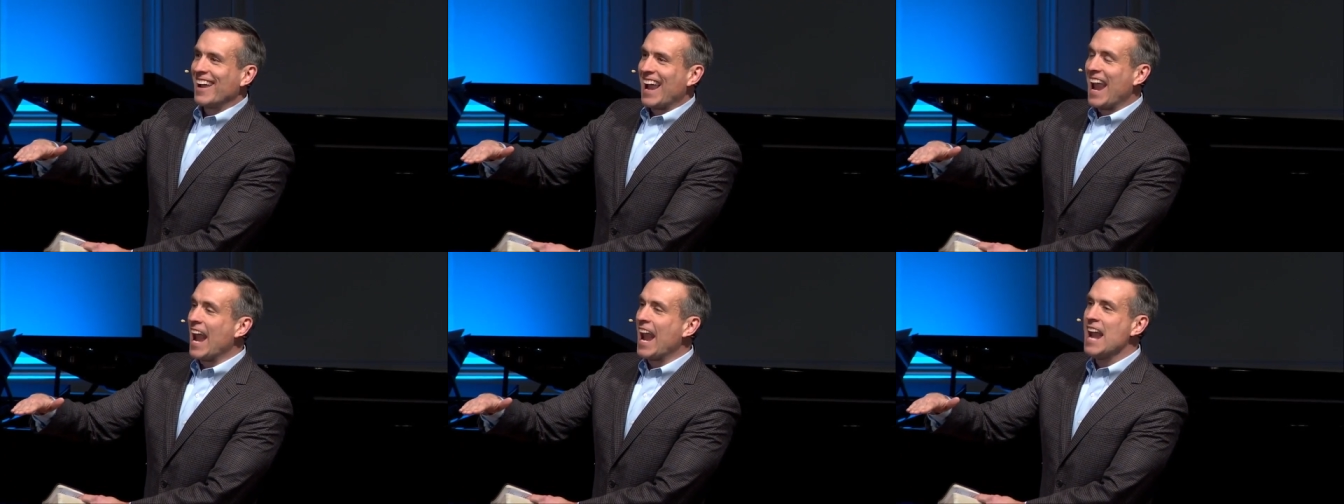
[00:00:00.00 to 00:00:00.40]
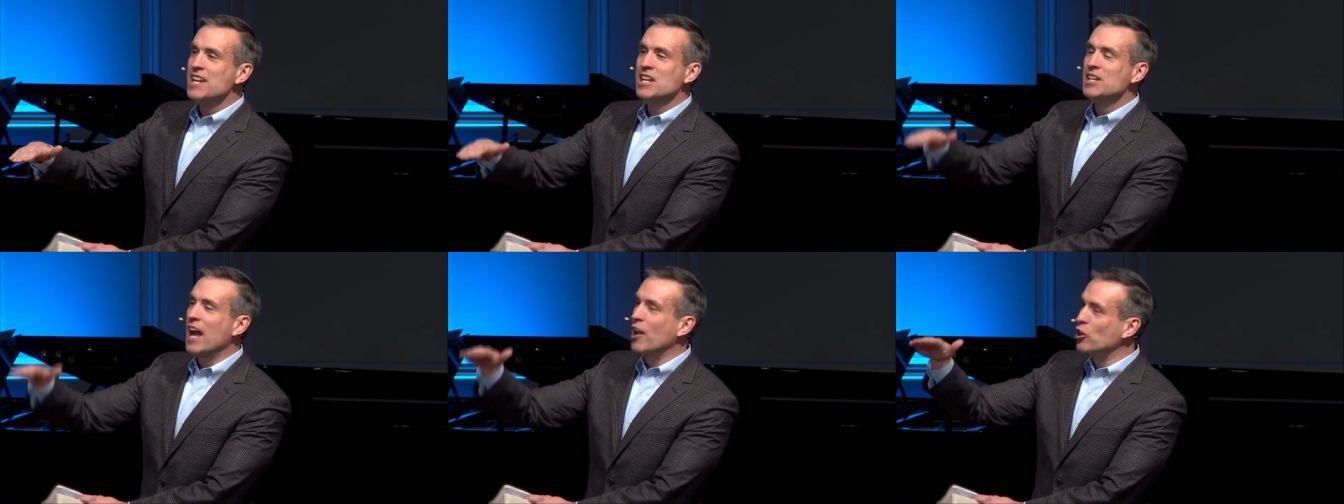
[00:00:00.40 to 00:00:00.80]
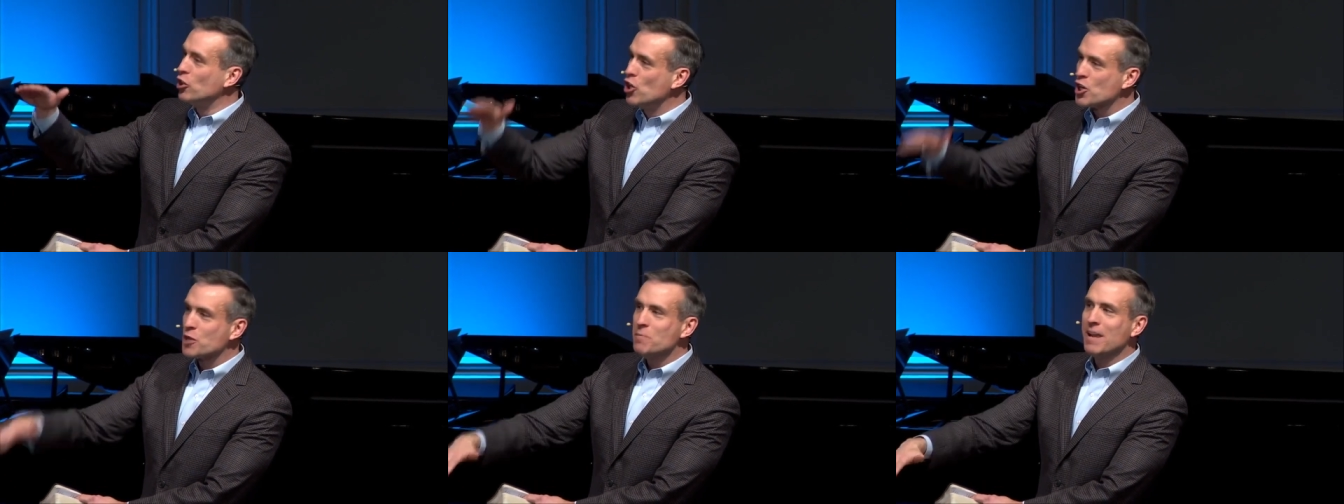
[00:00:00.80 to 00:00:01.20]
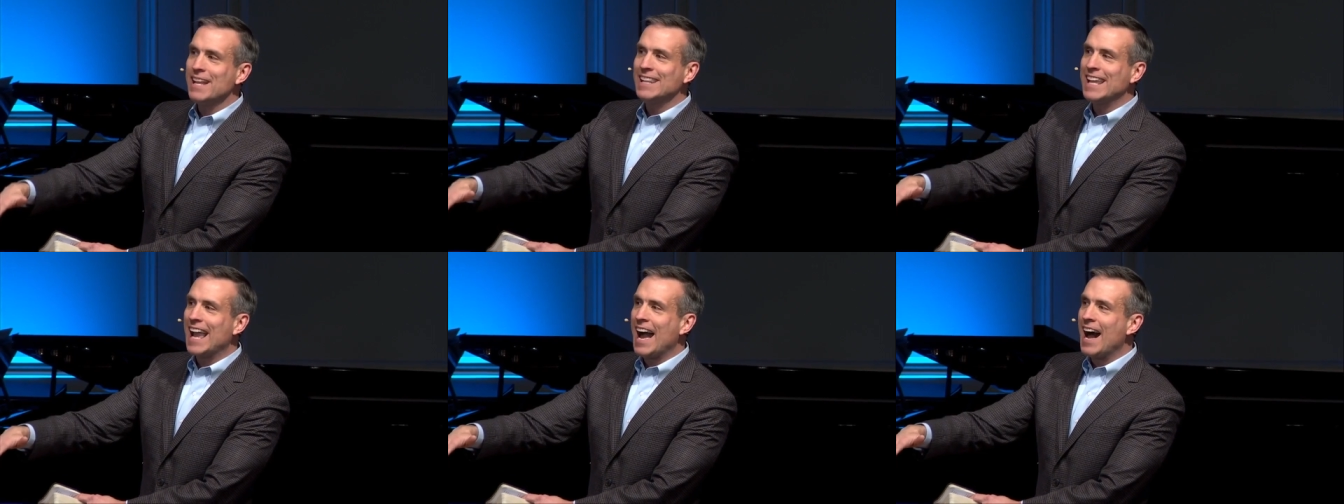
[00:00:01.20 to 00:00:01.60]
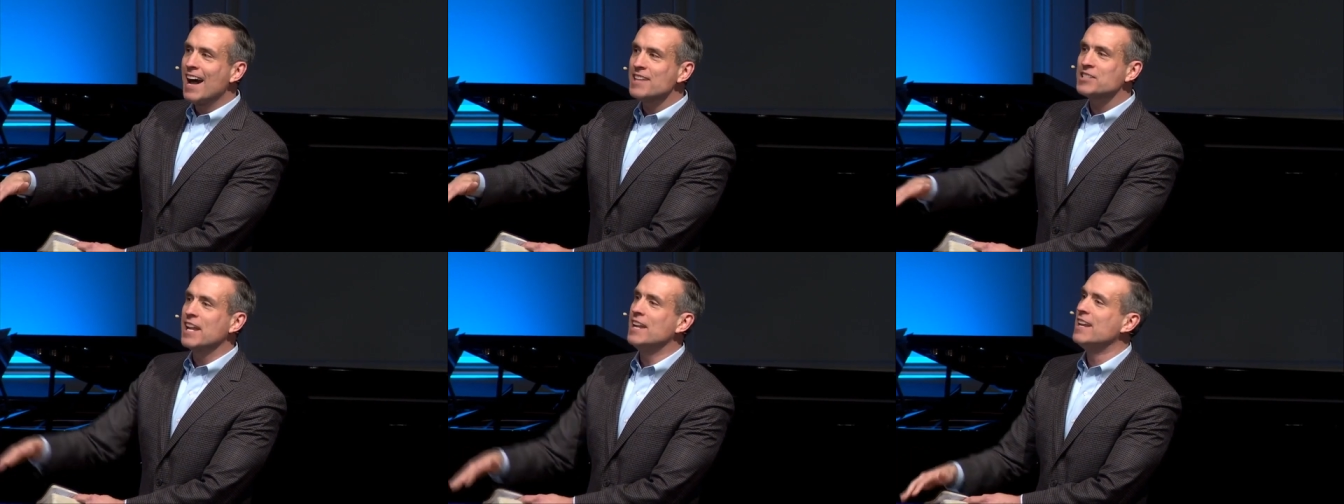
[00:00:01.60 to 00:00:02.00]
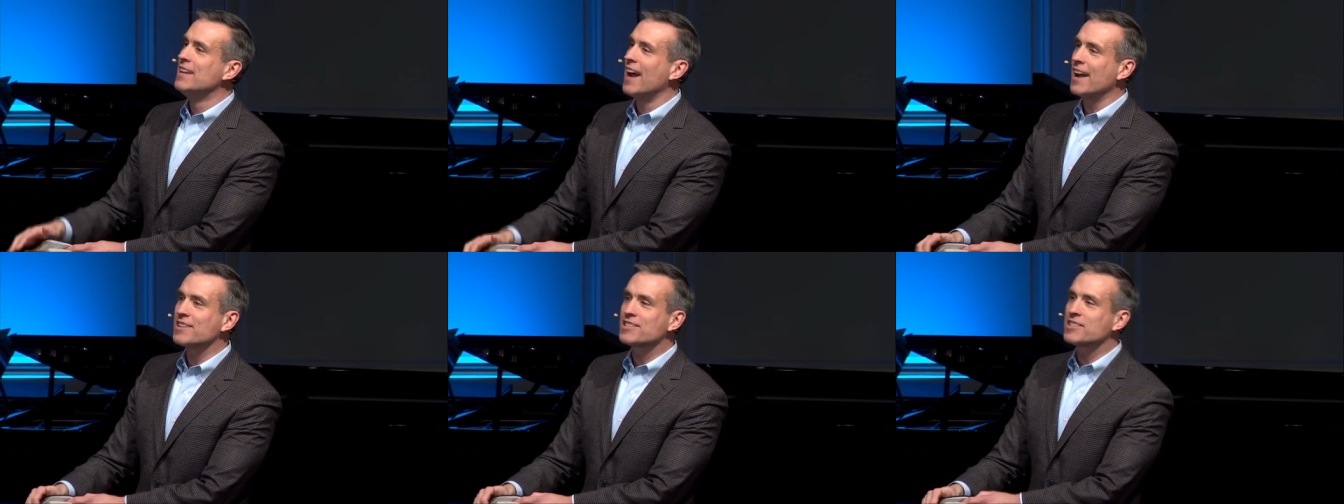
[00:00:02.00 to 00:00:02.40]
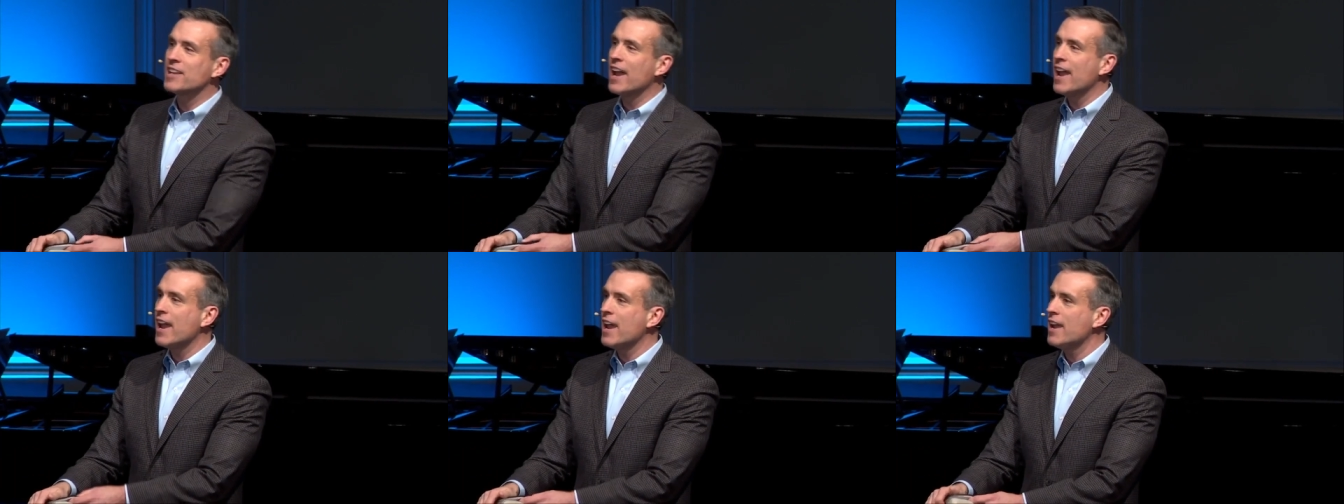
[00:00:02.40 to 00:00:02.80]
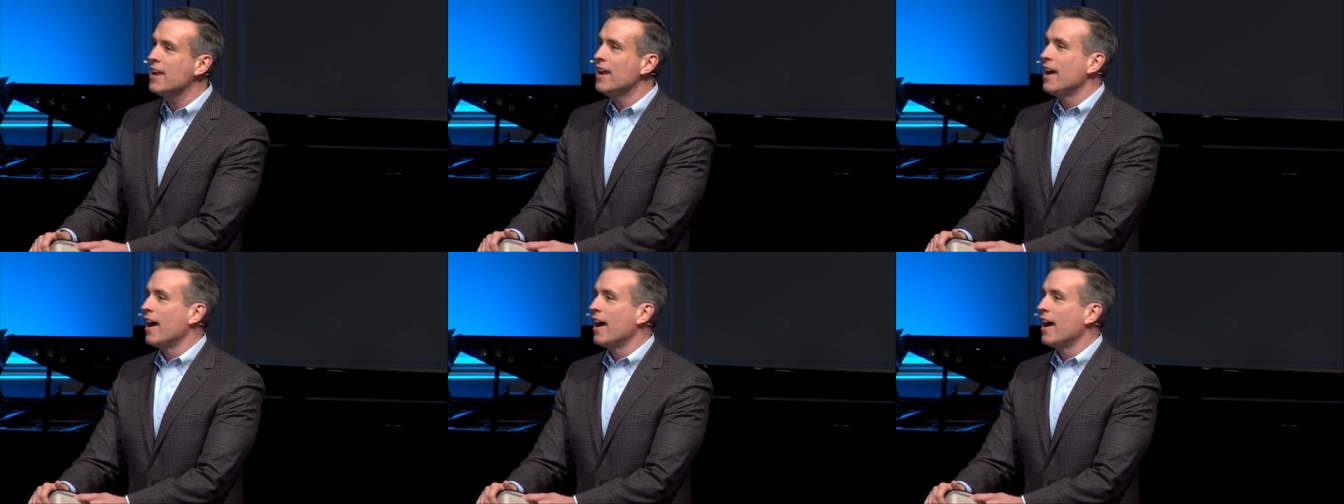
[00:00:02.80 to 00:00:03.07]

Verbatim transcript: he, he did not look me in the eyes. He did not say,